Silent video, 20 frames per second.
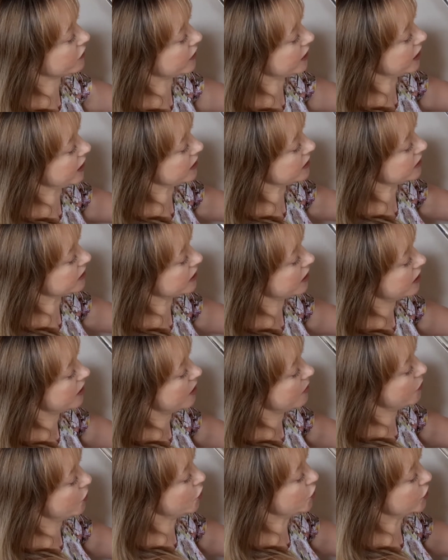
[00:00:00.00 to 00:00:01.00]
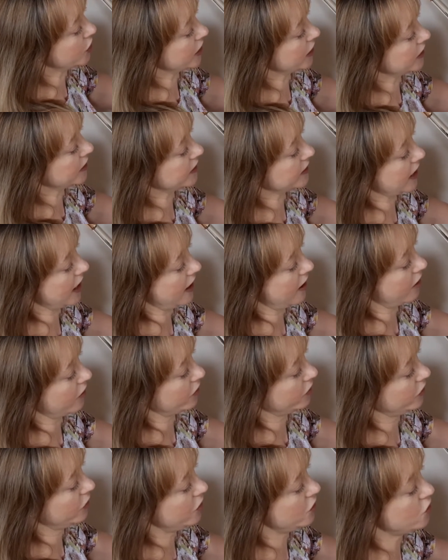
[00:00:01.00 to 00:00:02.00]
that it's pushing down,
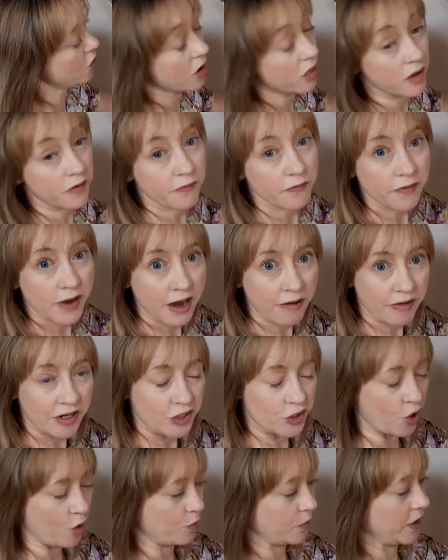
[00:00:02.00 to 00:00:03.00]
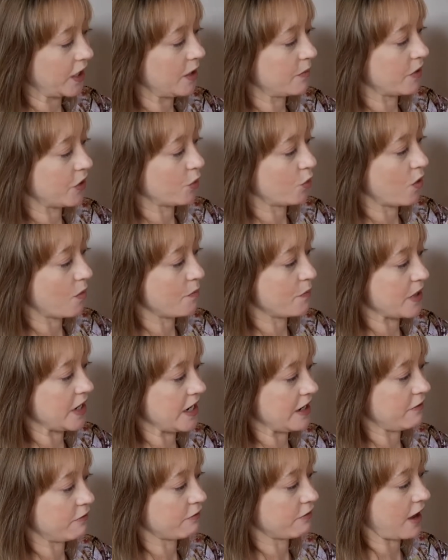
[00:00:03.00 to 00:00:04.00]
not the very top key, but the one
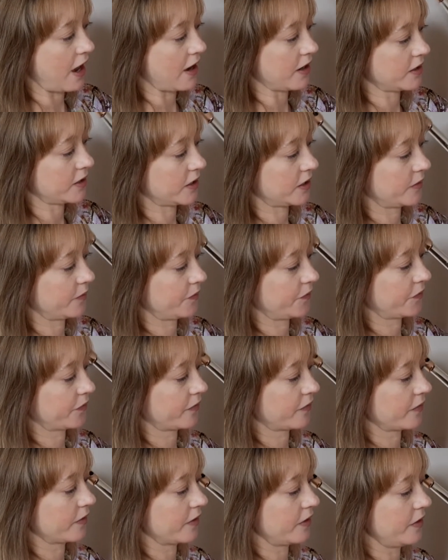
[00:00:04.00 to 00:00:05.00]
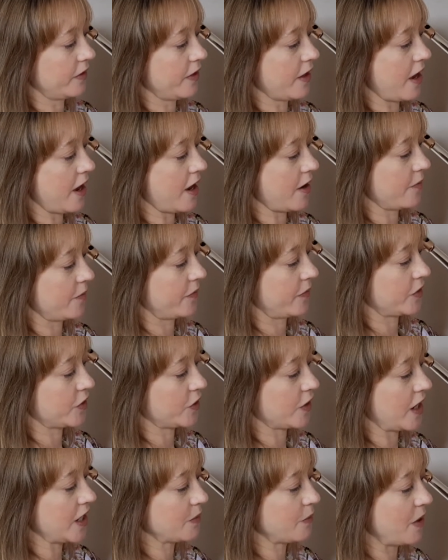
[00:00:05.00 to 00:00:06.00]
beneath that. There. So
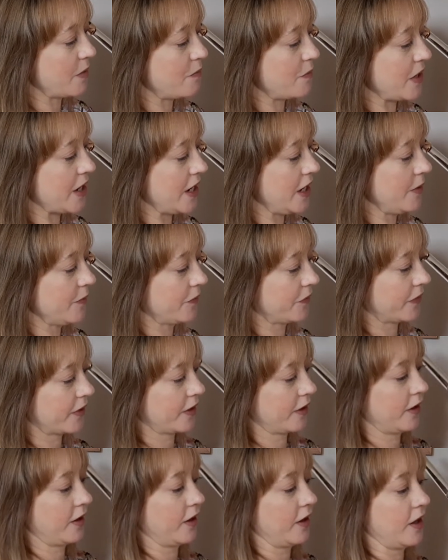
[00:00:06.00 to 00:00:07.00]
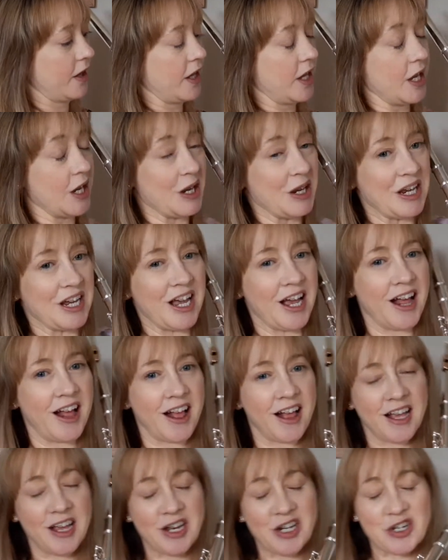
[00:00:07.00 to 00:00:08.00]
that's my B.
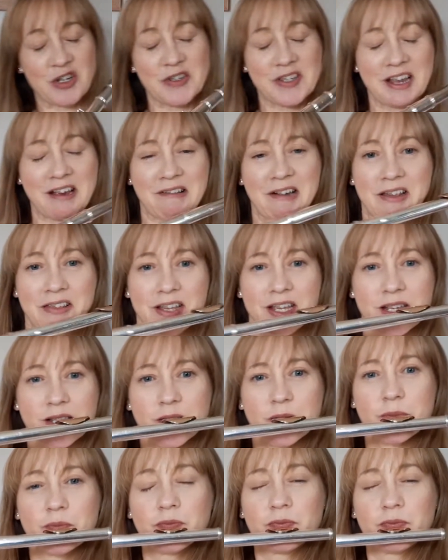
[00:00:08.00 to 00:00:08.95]
It should sound like this.